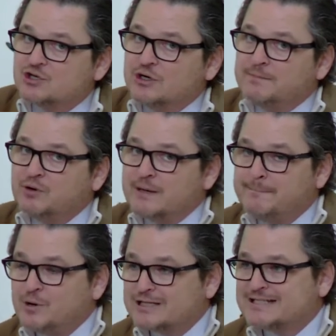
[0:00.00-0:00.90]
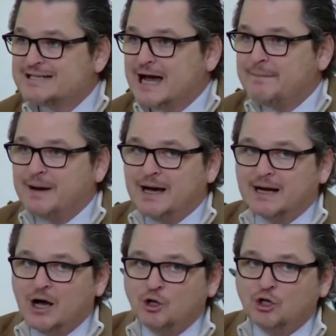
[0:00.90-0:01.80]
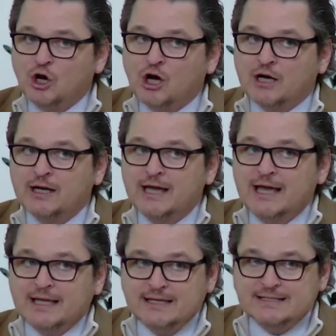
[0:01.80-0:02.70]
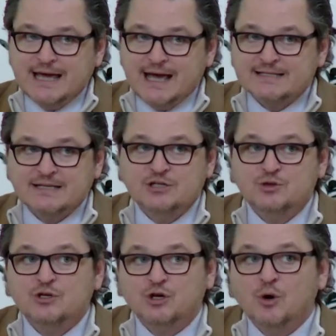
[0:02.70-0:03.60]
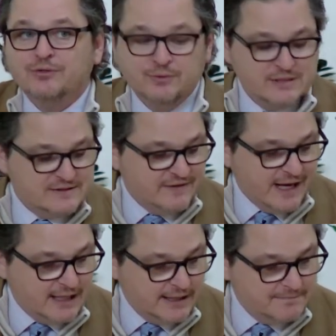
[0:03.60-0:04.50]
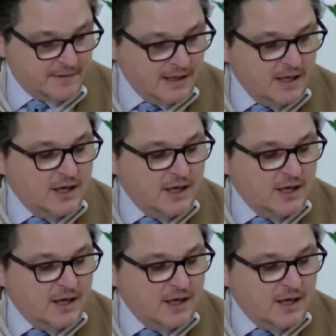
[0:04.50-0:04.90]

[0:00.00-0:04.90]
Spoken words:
God is going to put a book stop on how long he is asking you to go through this valley.